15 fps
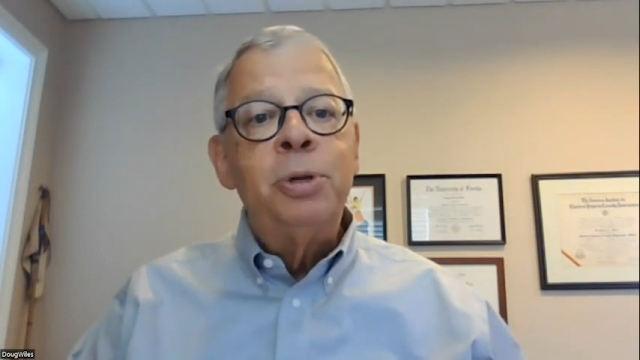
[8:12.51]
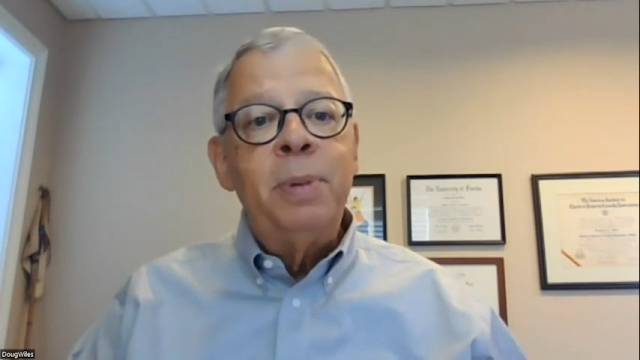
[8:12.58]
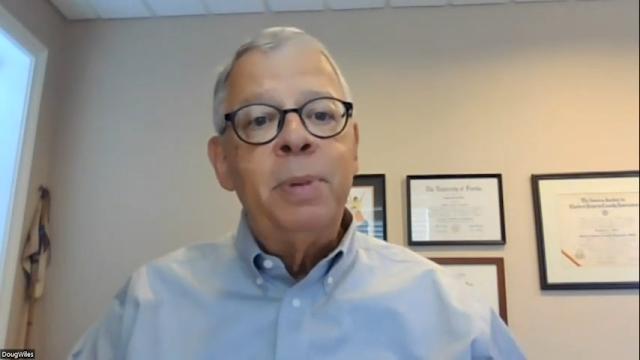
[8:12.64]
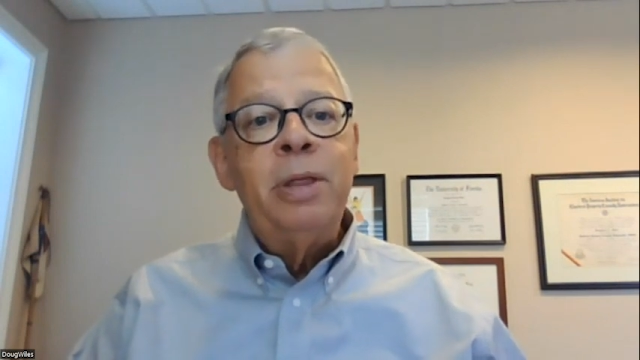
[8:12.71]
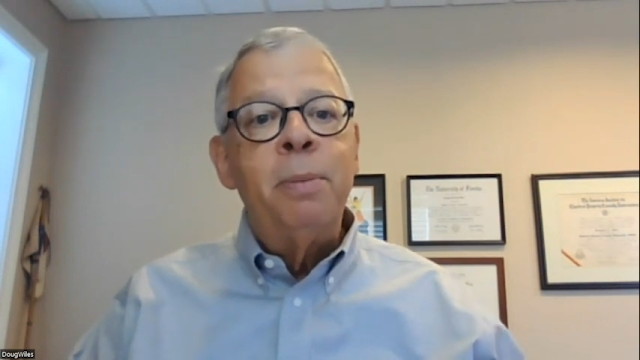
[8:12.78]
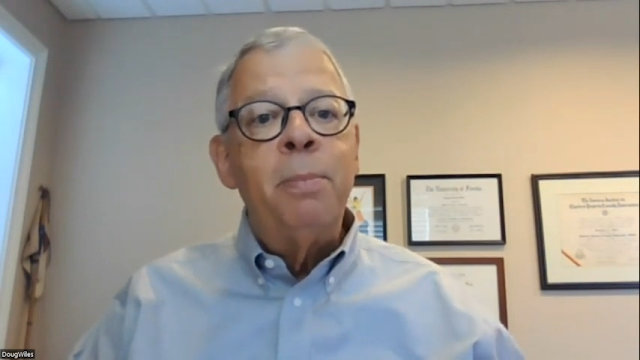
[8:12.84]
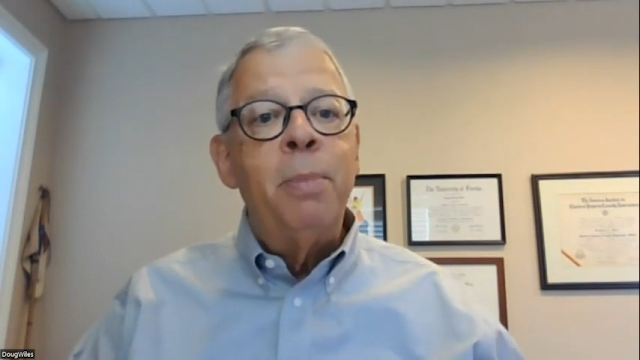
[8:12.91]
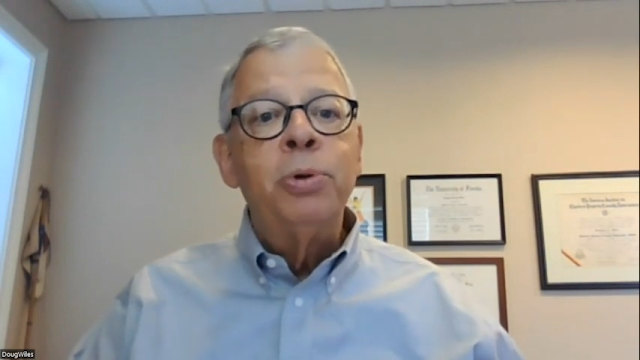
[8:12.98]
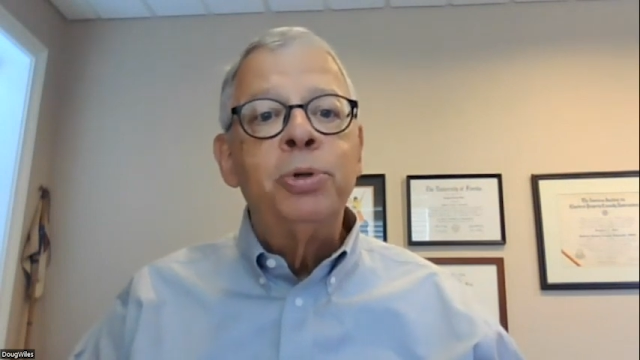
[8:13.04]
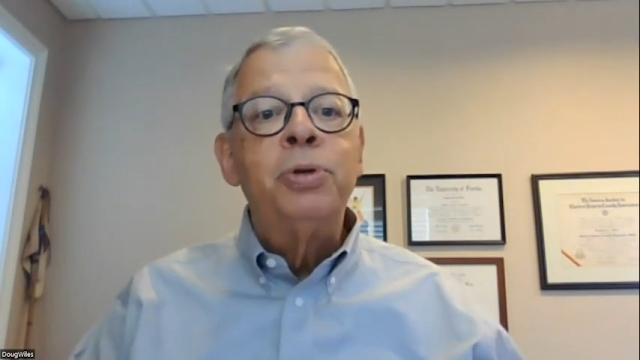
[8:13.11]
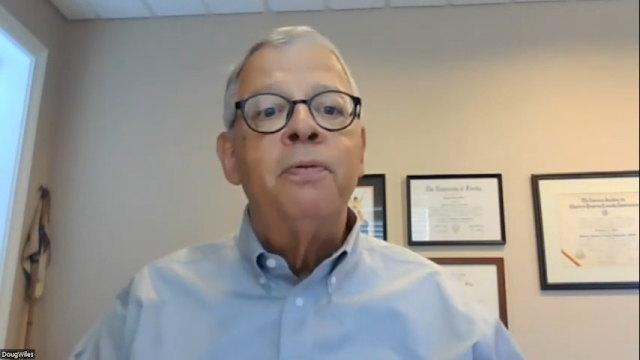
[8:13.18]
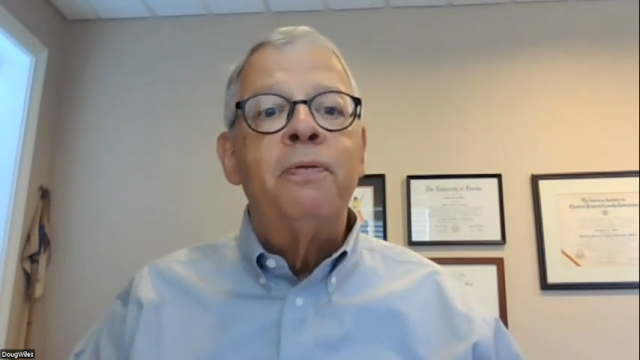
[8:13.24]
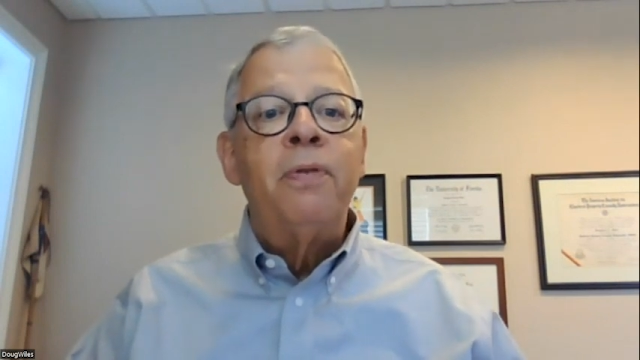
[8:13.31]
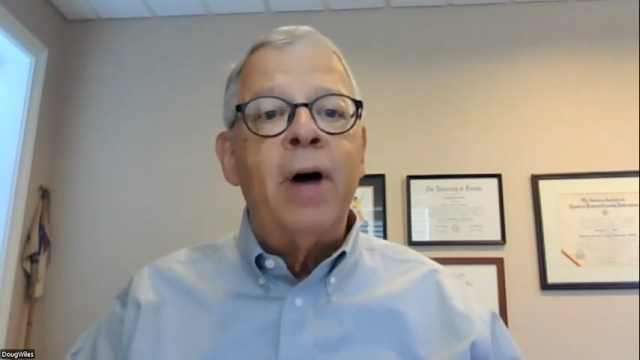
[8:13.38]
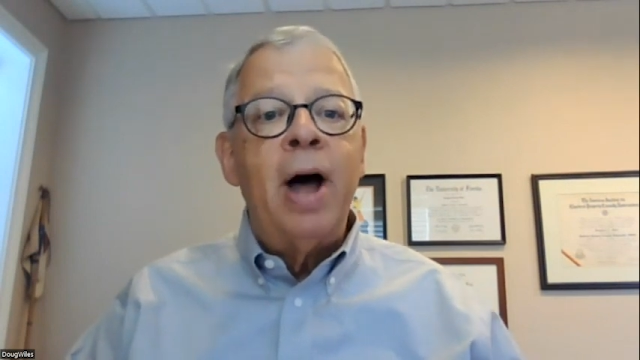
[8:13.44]
to be the most
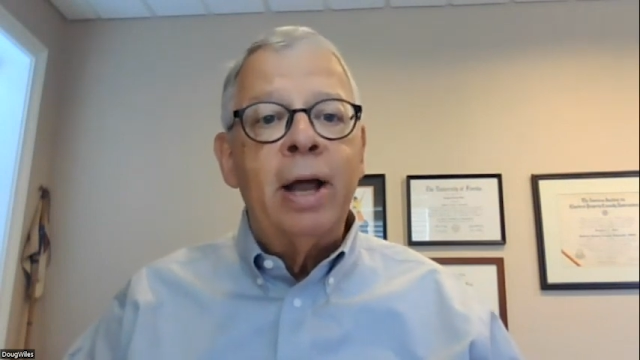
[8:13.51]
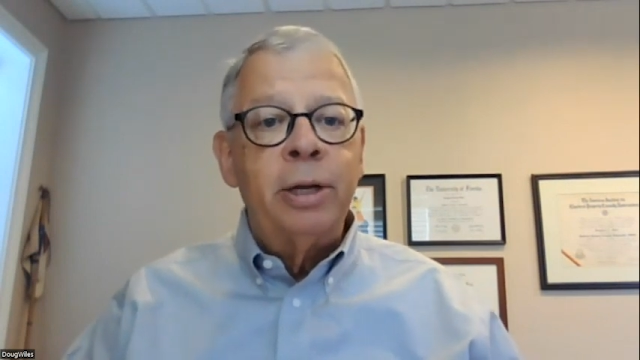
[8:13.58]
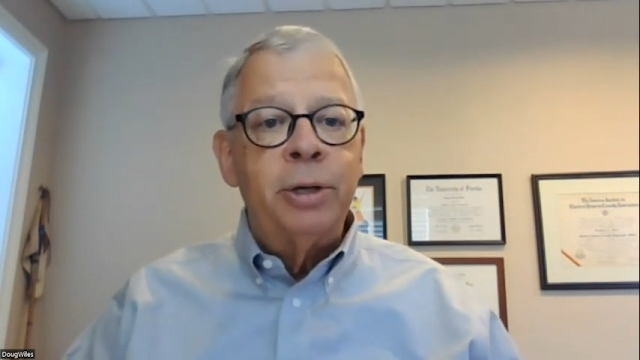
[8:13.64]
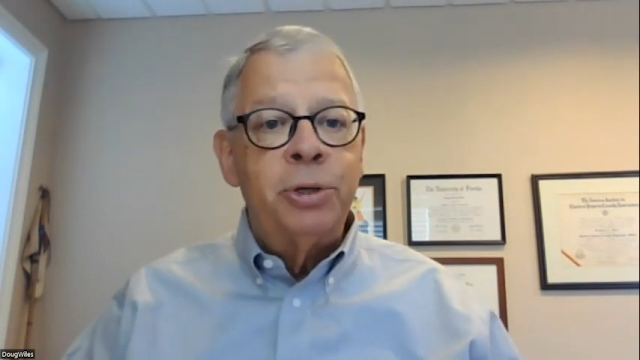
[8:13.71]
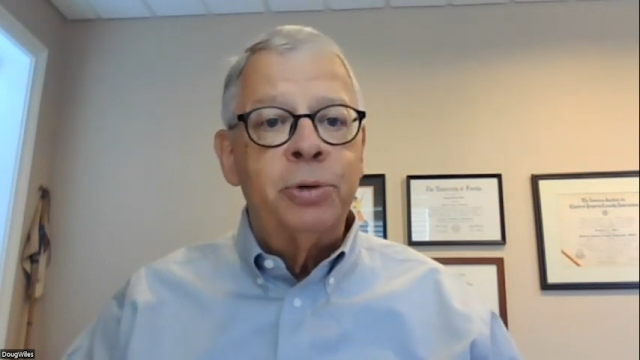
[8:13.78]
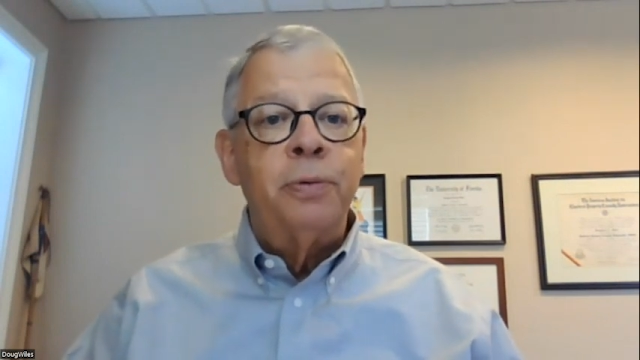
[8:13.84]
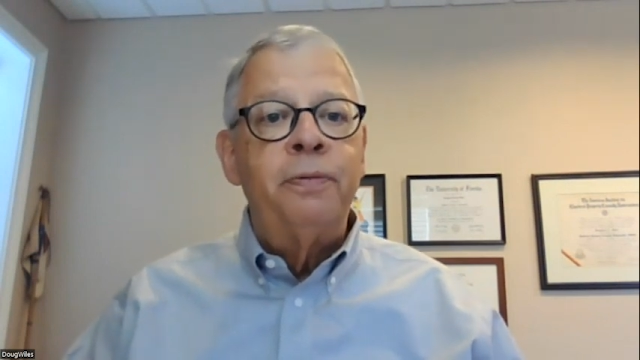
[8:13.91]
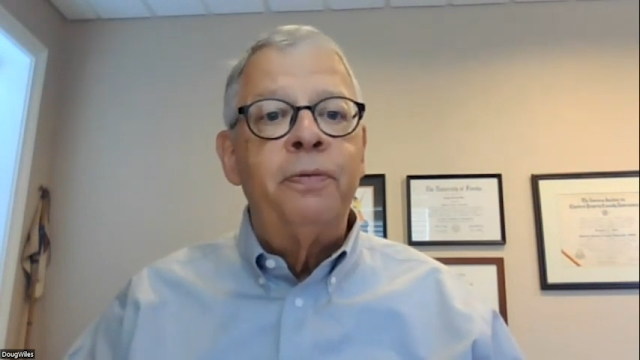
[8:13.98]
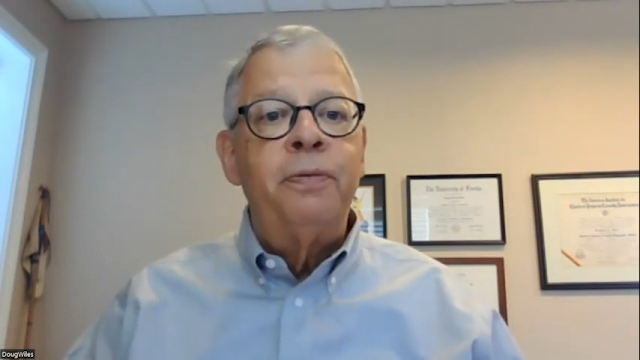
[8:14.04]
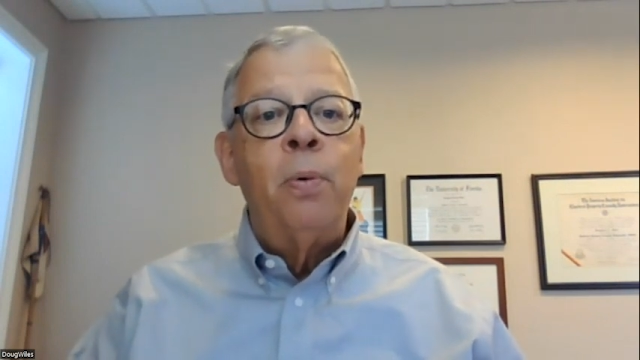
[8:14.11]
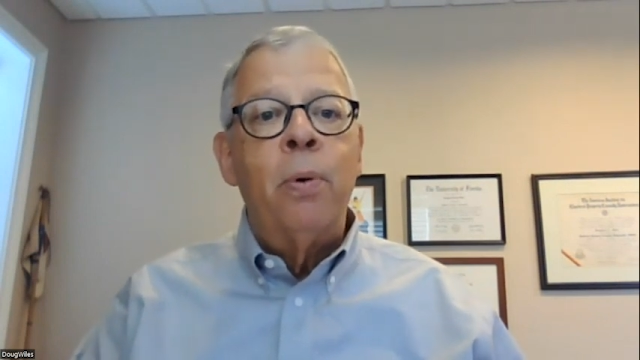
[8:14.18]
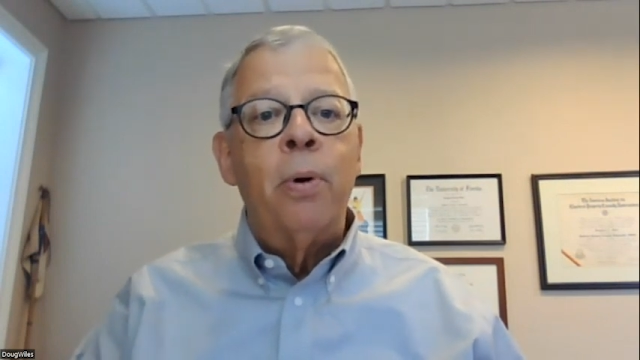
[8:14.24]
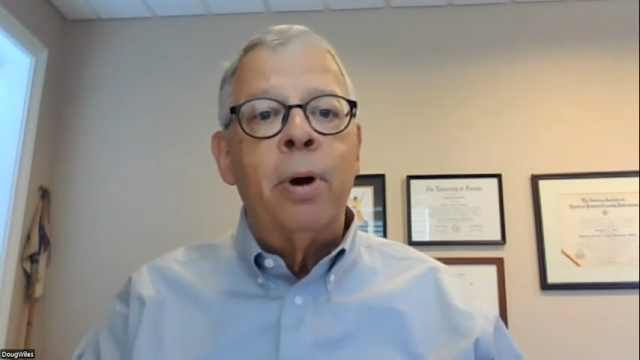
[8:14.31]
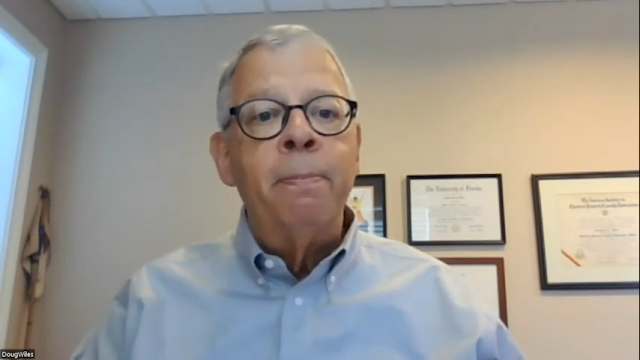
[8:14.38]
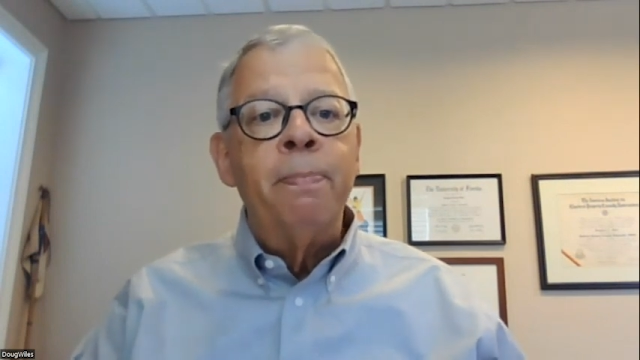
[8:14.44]
volatile
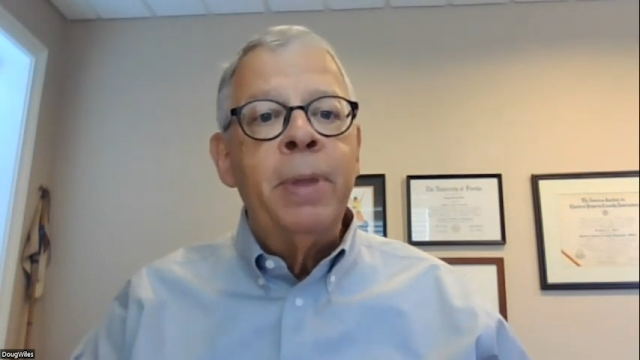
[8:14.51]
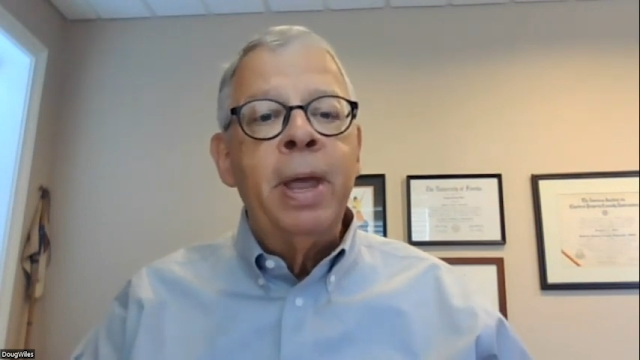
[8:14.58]
form